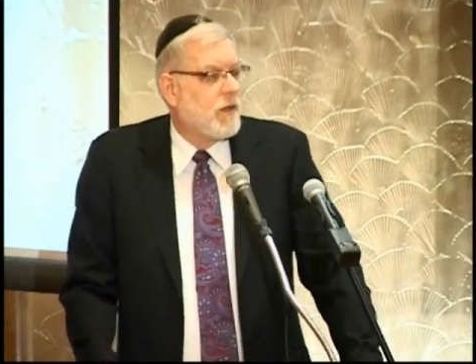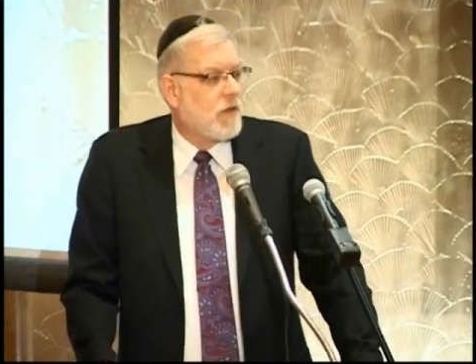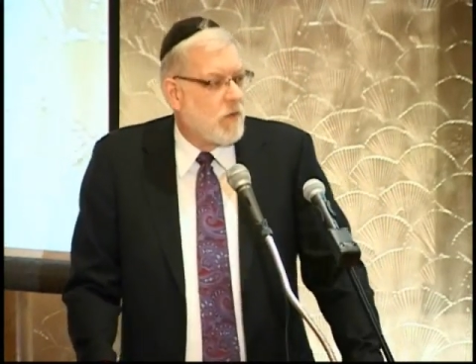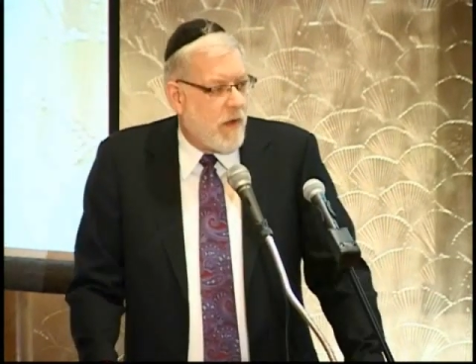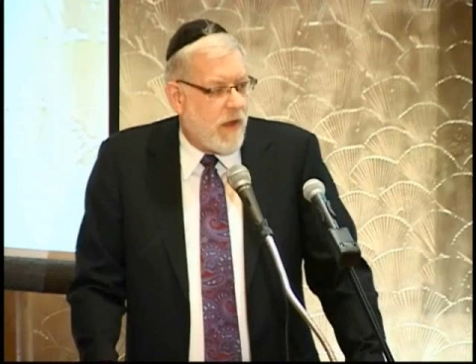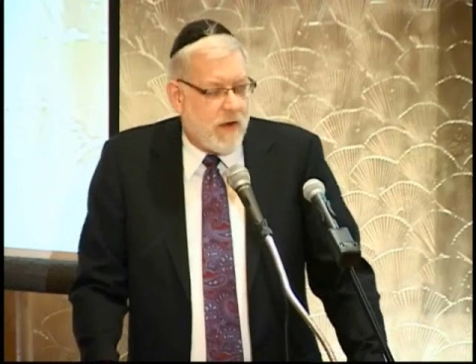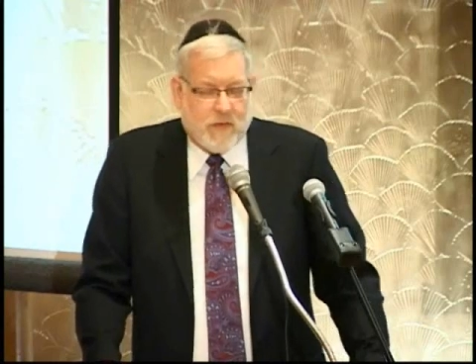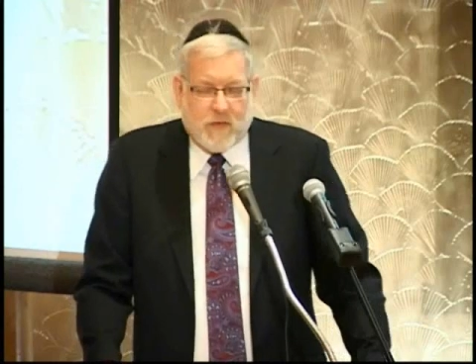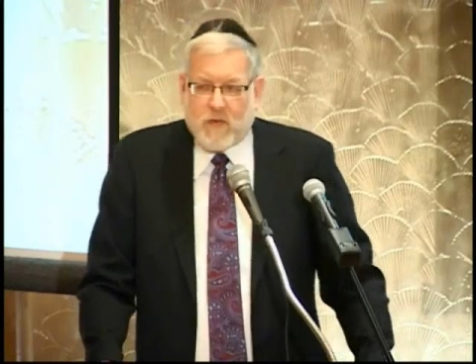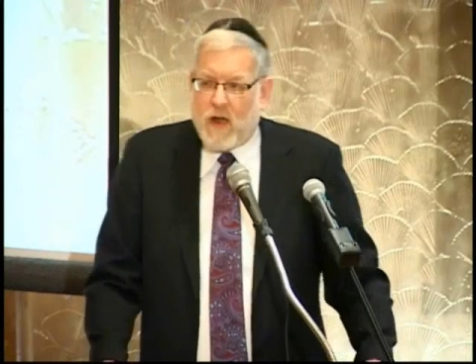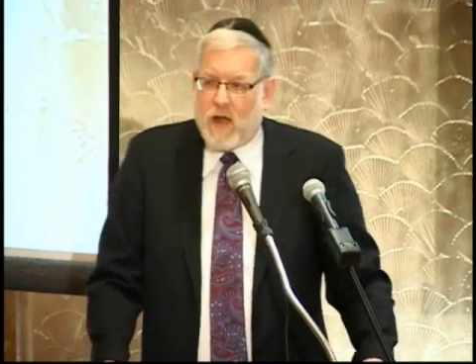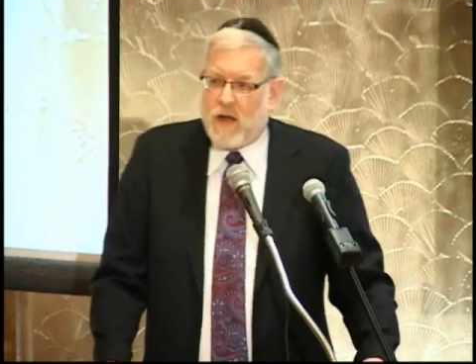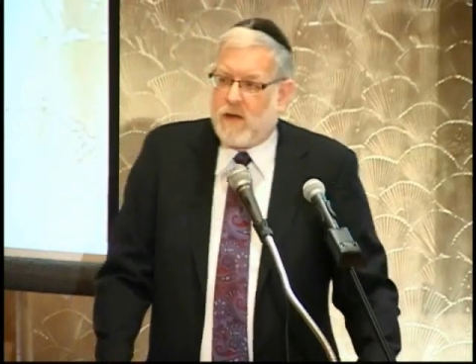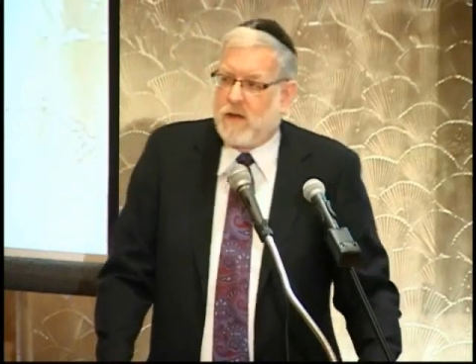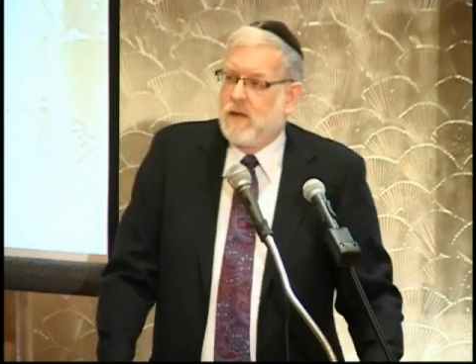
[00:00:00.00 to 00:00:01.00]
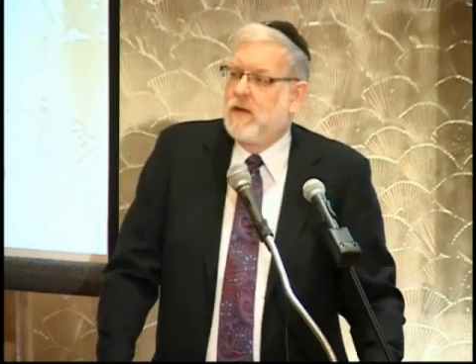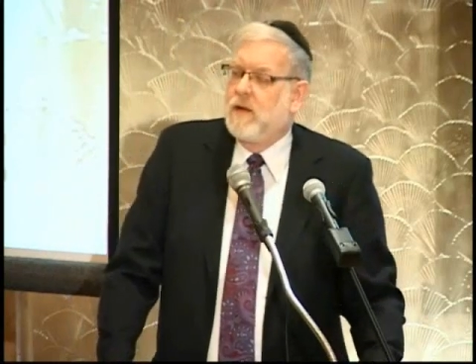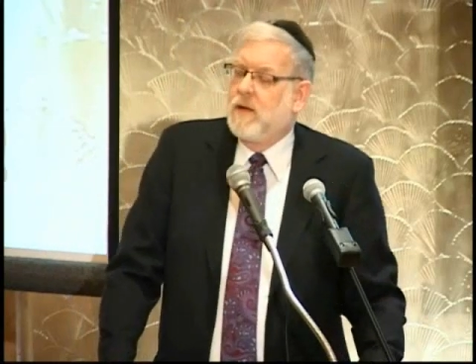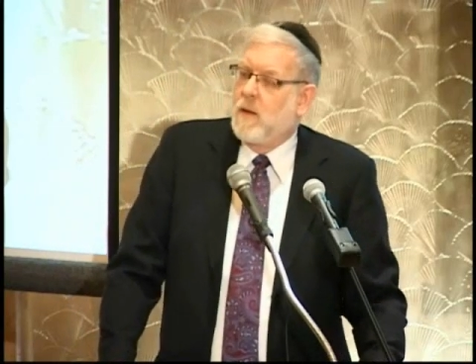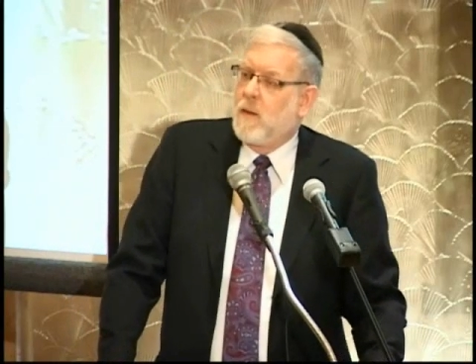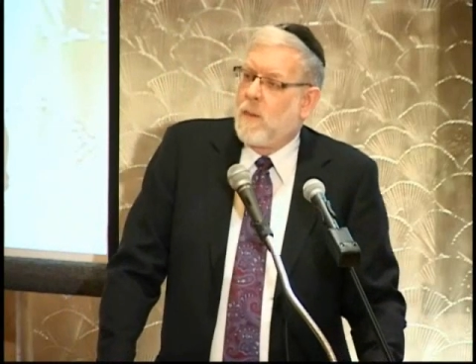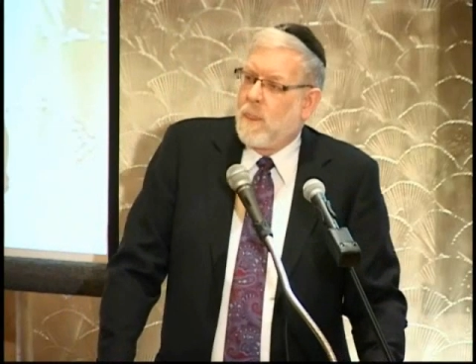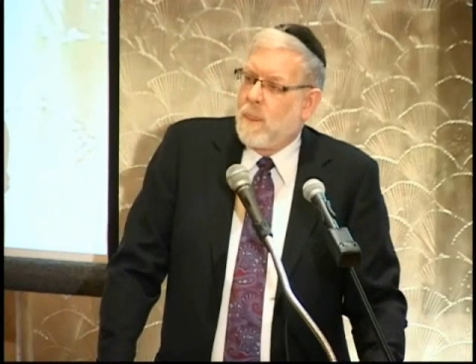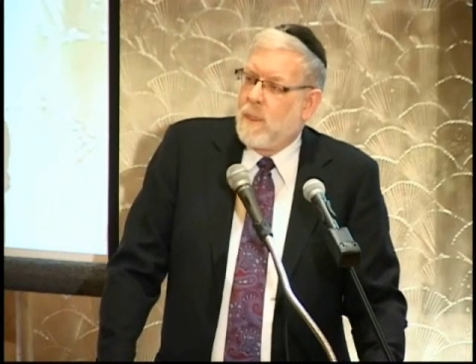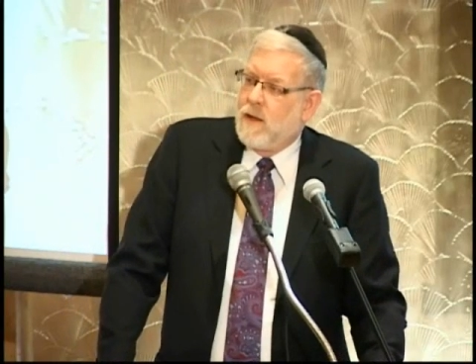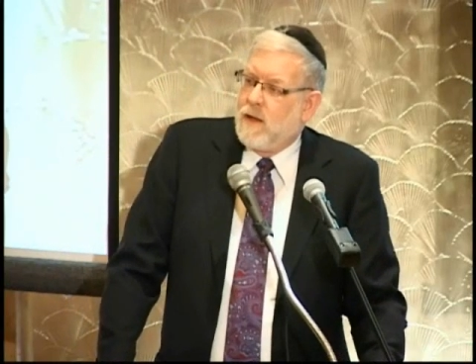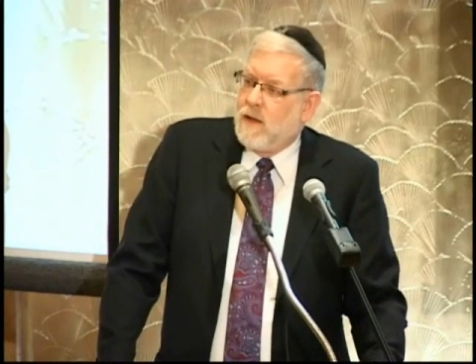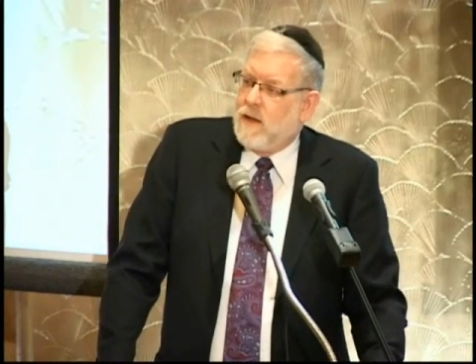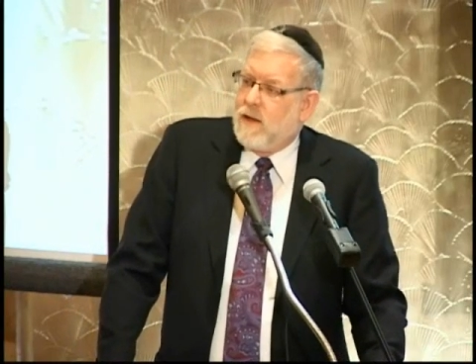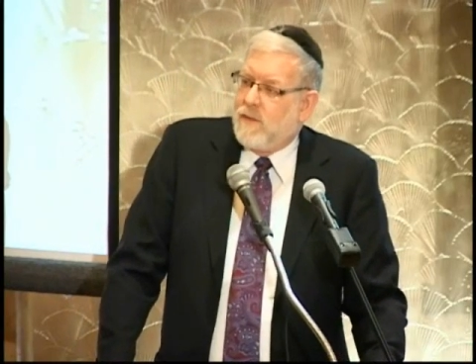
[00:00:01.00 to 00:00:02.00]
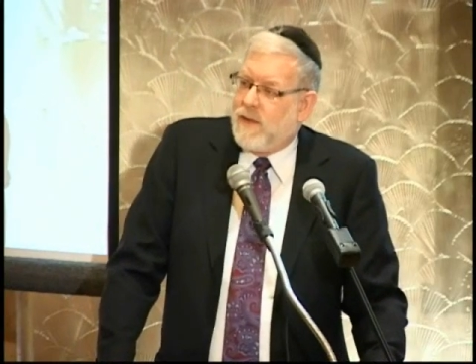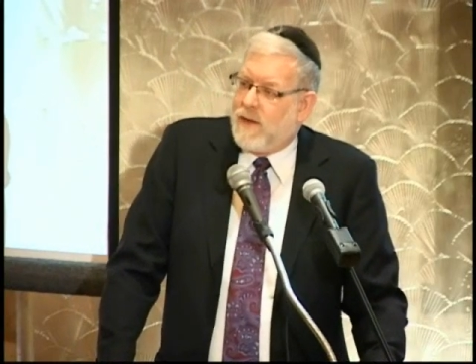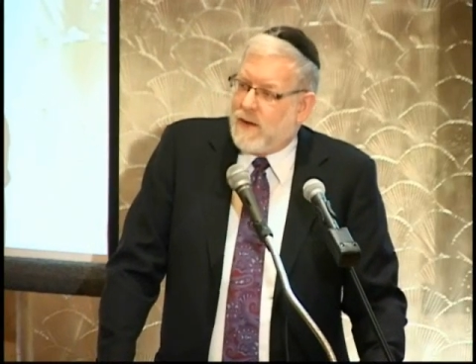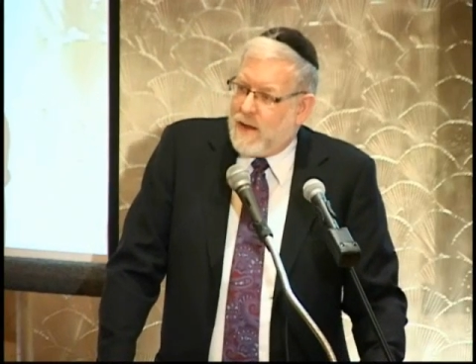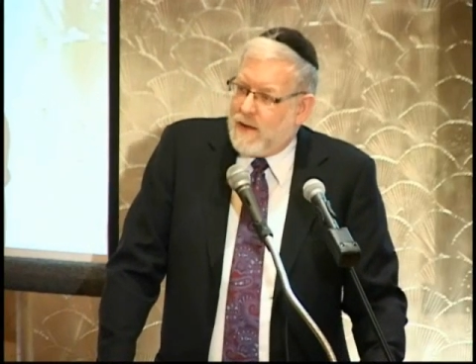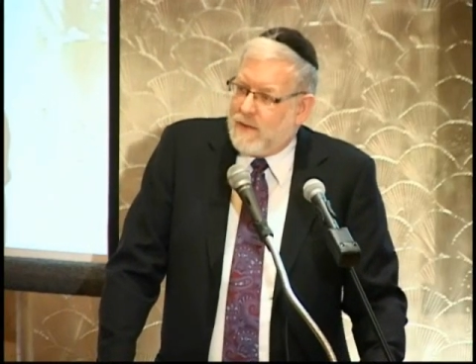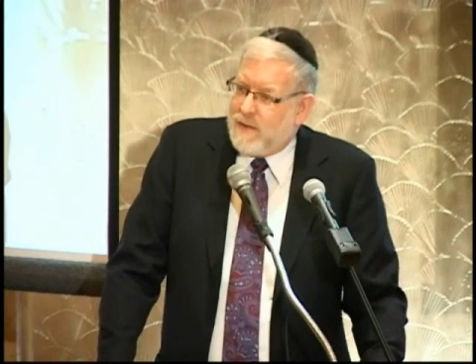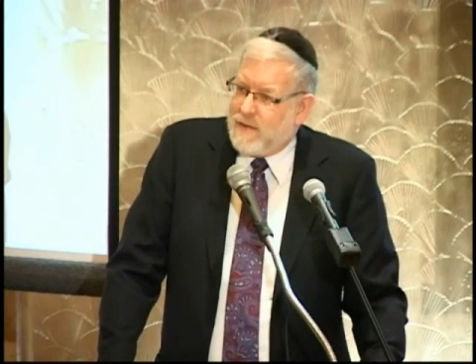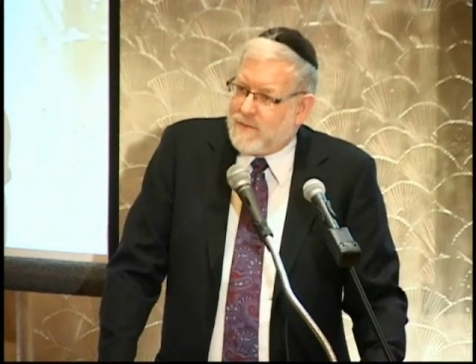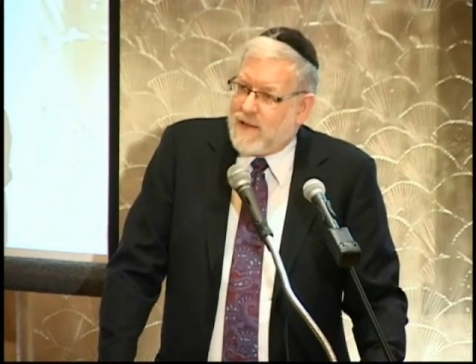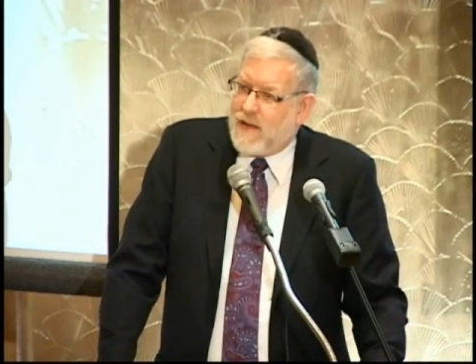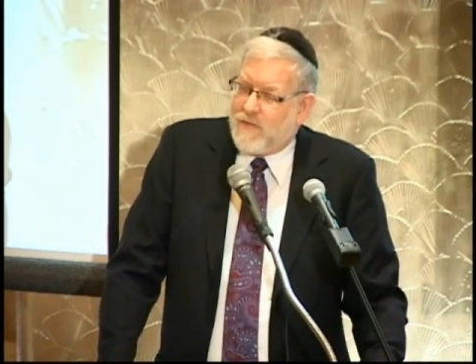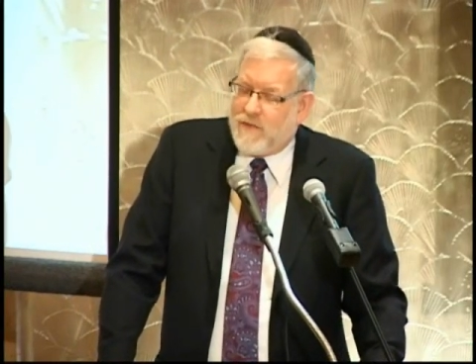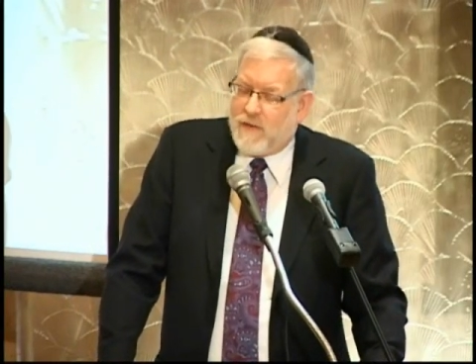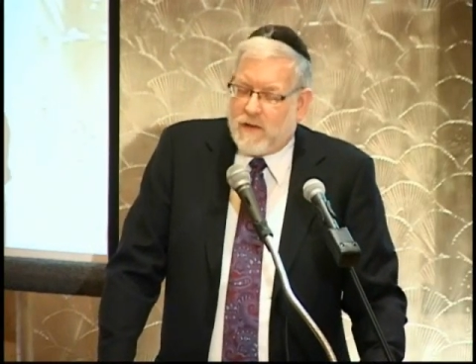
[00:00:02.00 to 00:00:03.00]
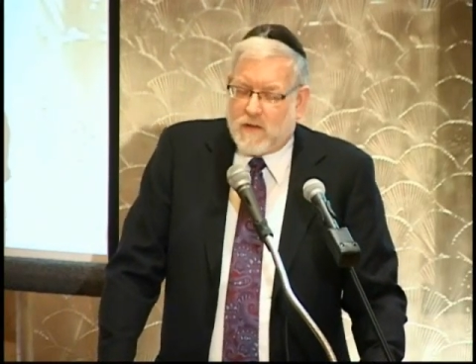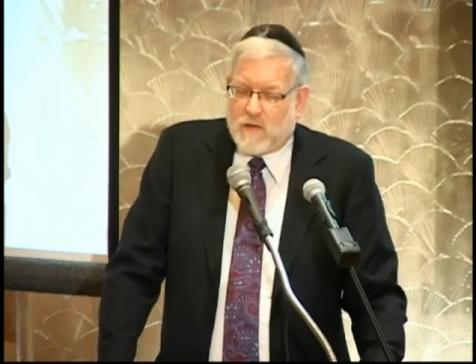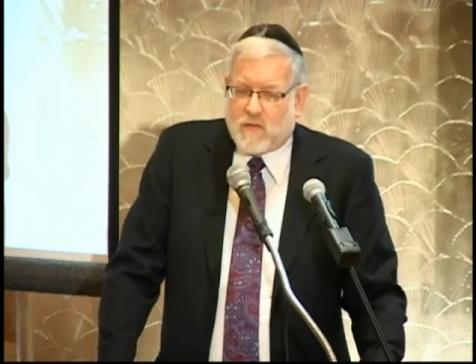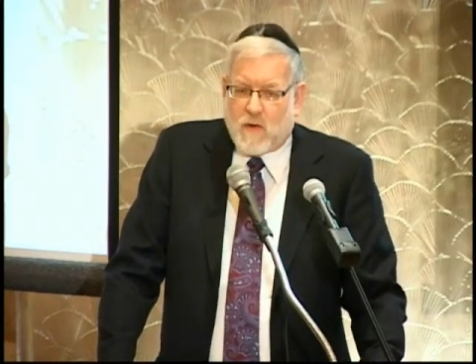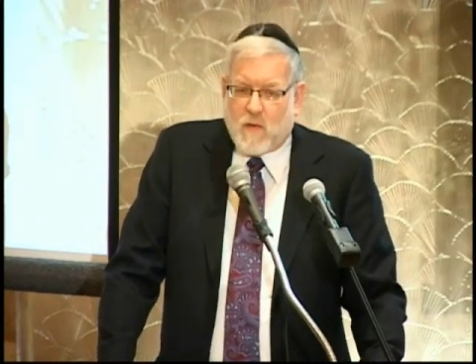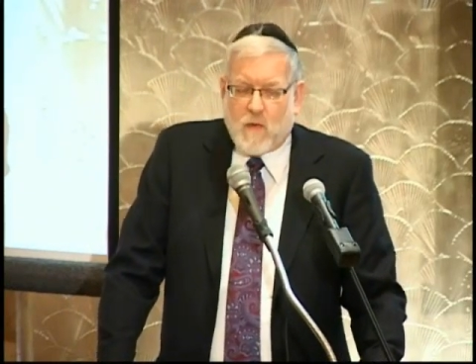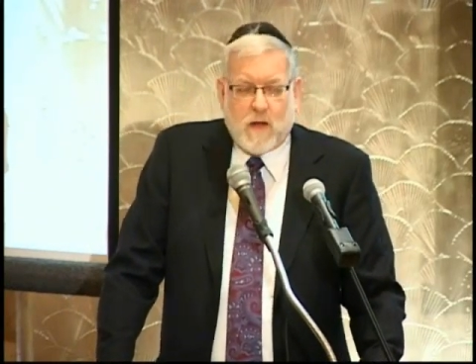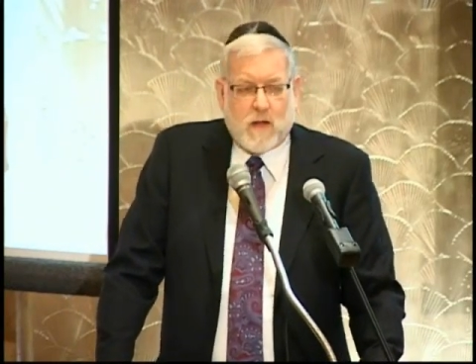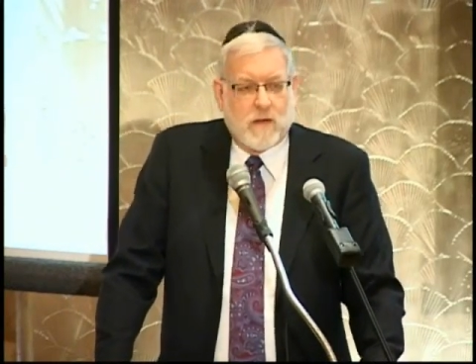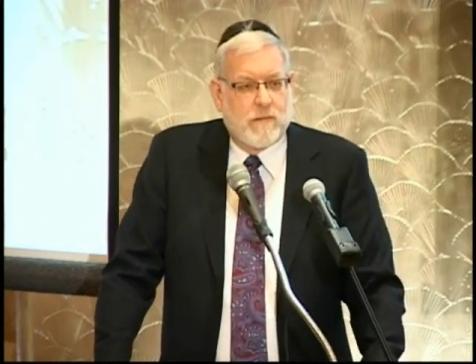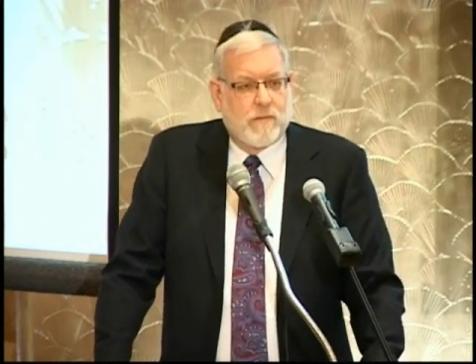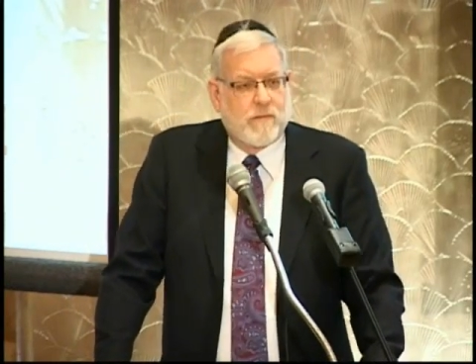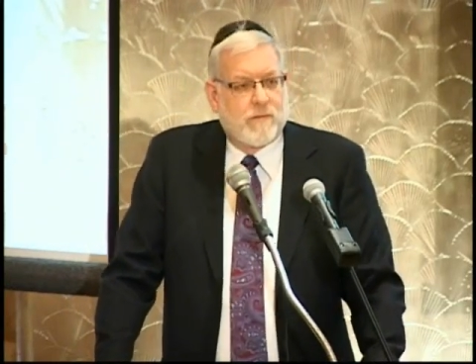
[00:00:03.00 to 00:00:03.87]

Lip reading: You may have read that lately he's not feeling so well.